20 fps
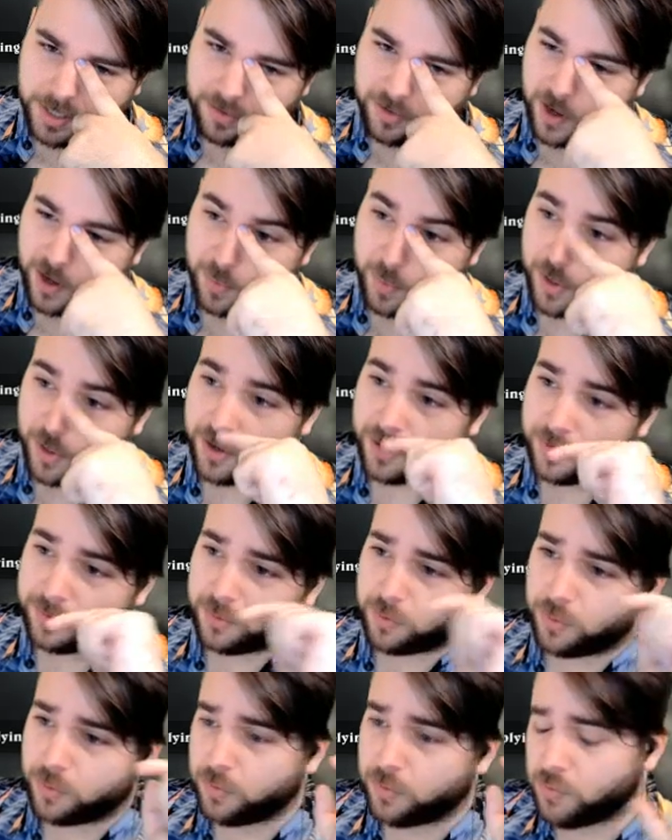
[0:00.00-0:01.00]
if our opponent
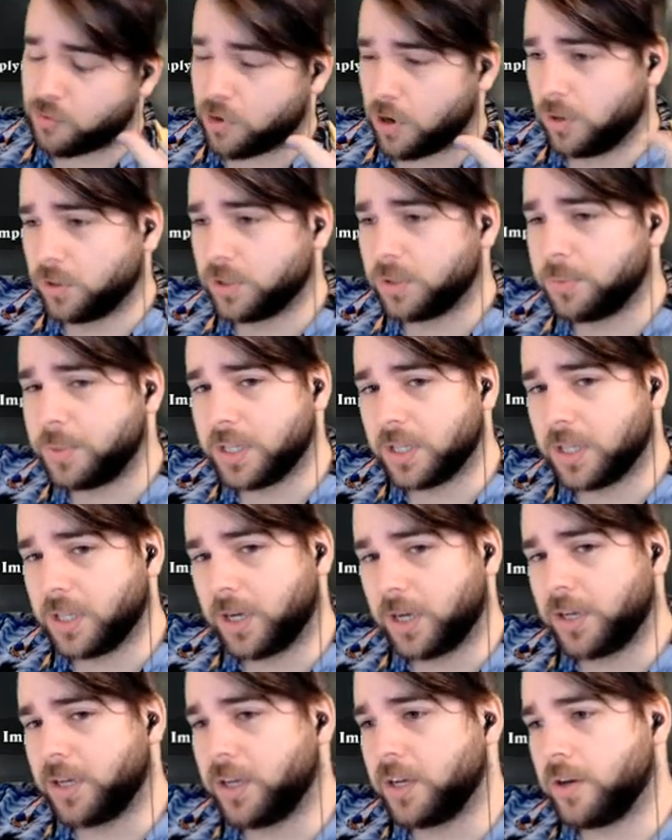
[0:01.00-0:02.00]
rolled a bit
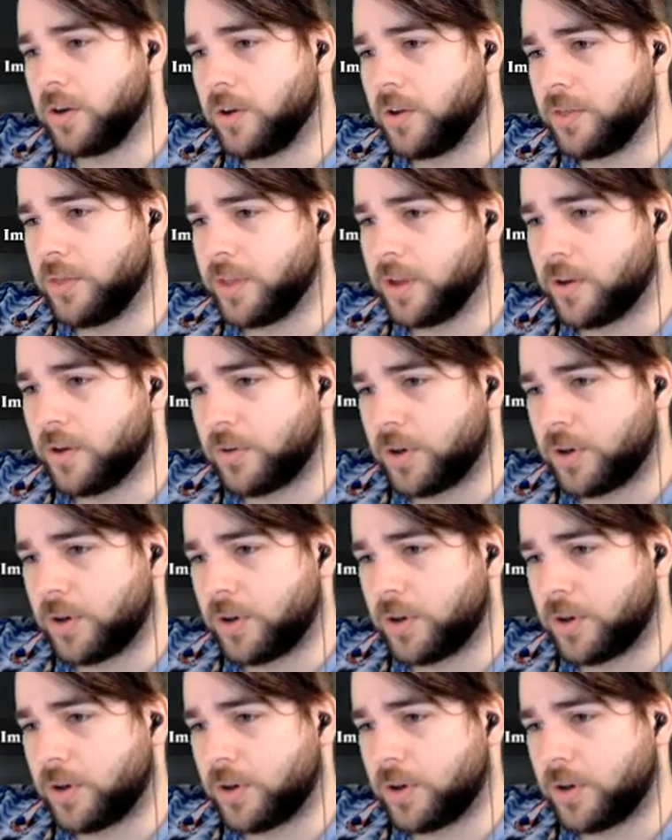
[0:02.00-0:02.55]
luckier on their,